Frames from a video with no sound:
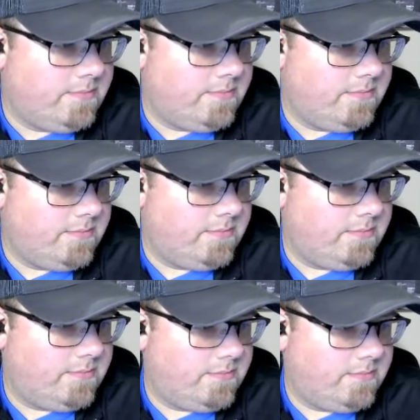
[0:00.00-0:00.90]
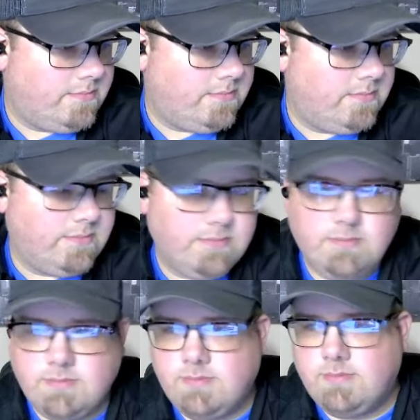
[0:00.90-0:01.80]

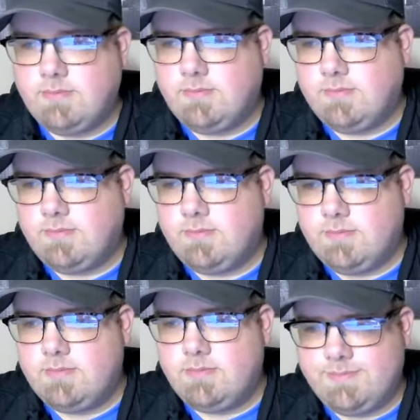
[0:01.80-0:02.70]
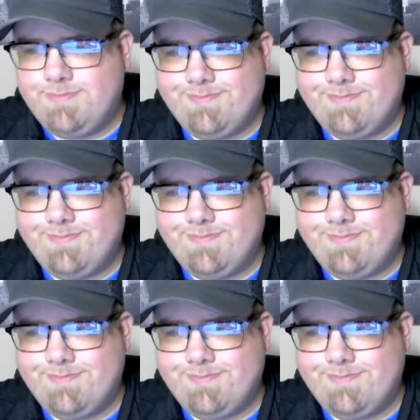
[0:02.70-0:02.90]
The person shown says nothing.